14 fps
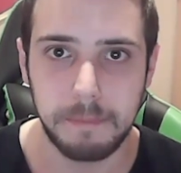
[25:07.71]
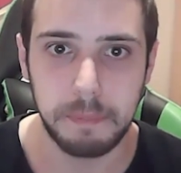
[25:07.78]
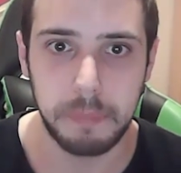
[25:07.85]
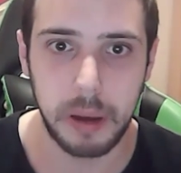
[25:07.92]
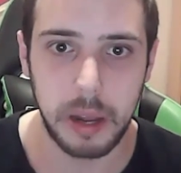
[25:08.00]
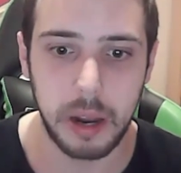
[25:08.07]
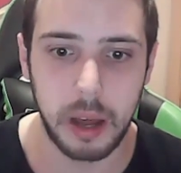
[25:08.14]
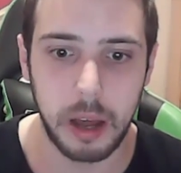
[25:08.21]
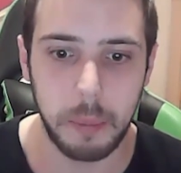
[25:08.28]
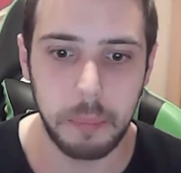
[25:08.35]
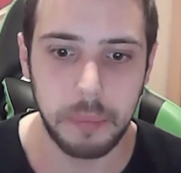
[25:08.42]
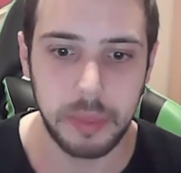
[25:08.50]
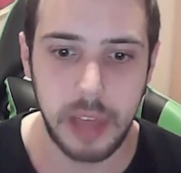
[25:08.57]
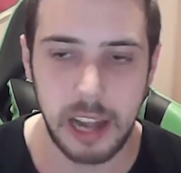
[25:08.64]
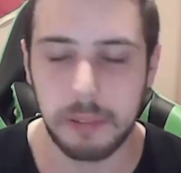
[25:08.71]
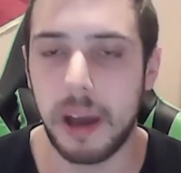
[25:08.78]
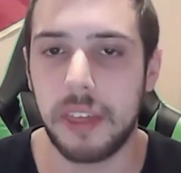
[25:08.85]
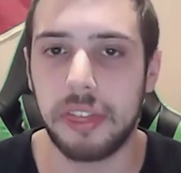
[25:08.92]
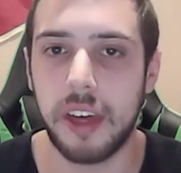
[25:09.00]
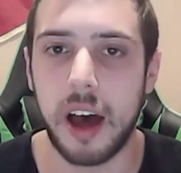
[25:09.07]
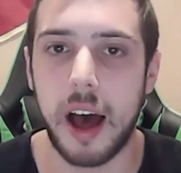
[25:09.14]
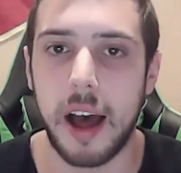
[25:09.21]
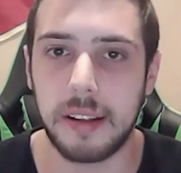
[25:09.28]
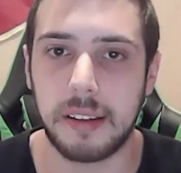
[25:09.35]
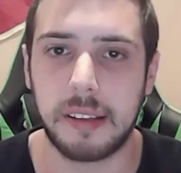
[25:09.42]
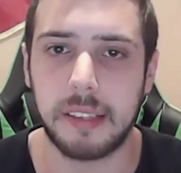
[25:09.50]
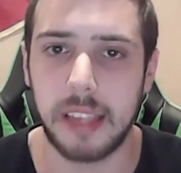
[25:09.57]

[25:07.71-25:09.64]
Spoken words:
But that's my thoughts.